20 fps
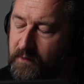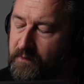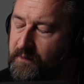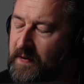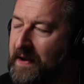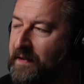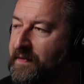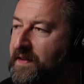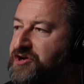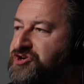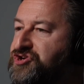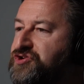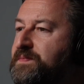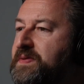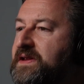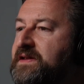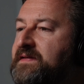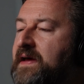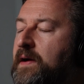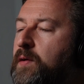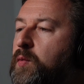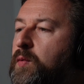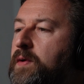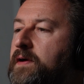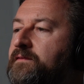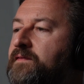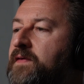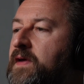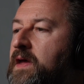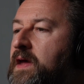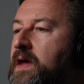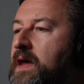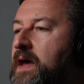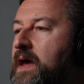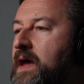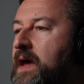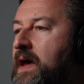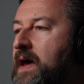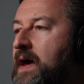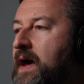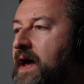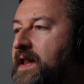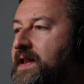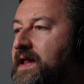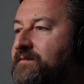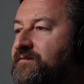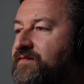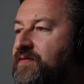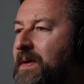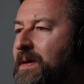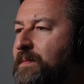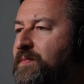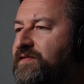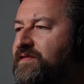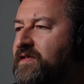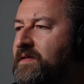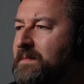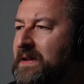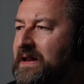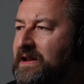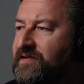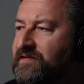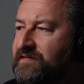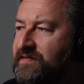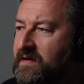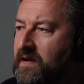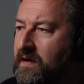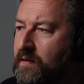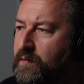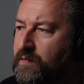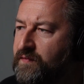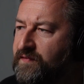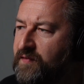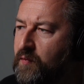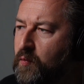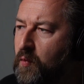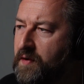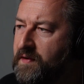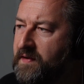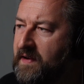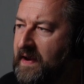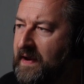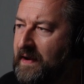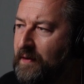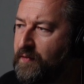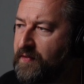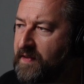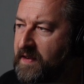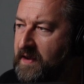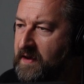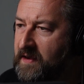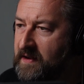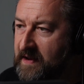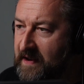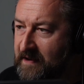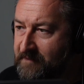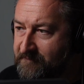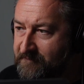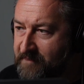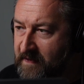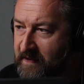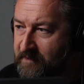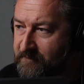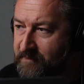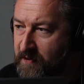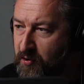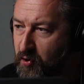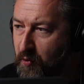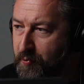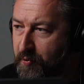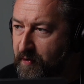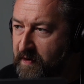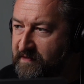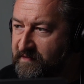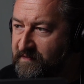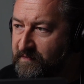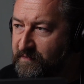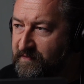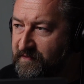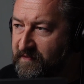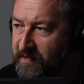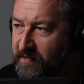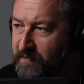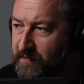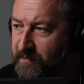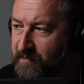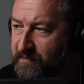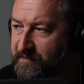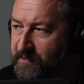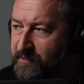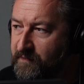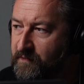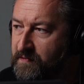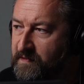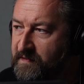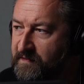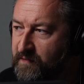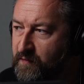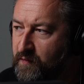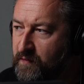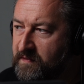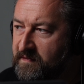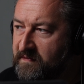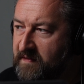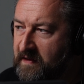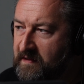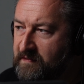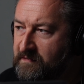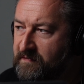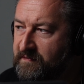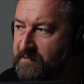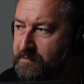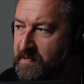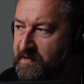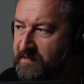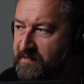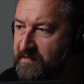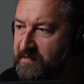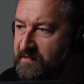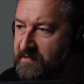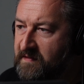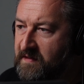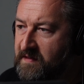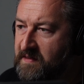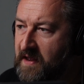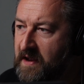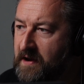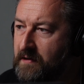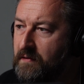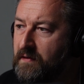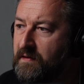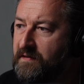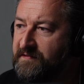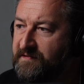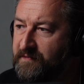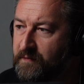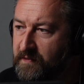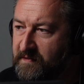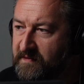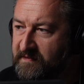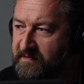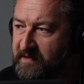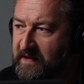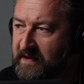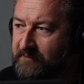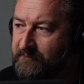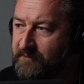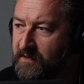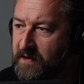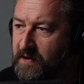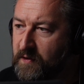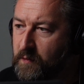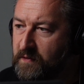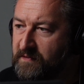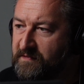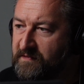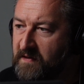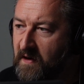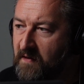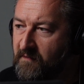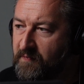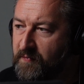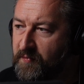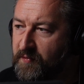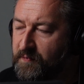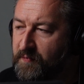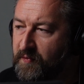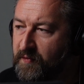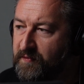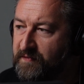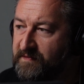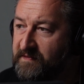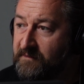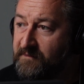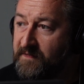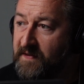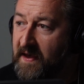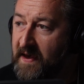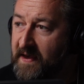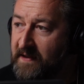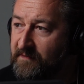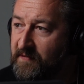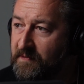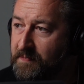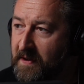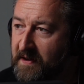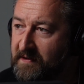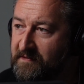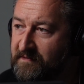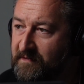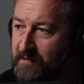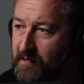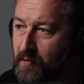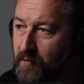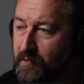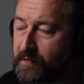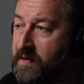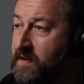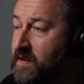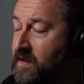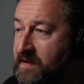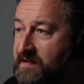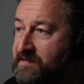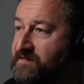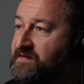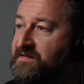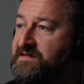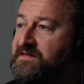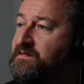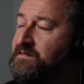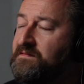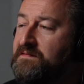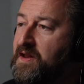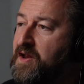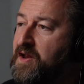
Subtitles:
how they should be dealt with. And then for members of the military, I also wonder how they can have faith in the operational security of critical and dangerous missions that they're asked to undertake for the US government. Because if the head of the Pentagon is just,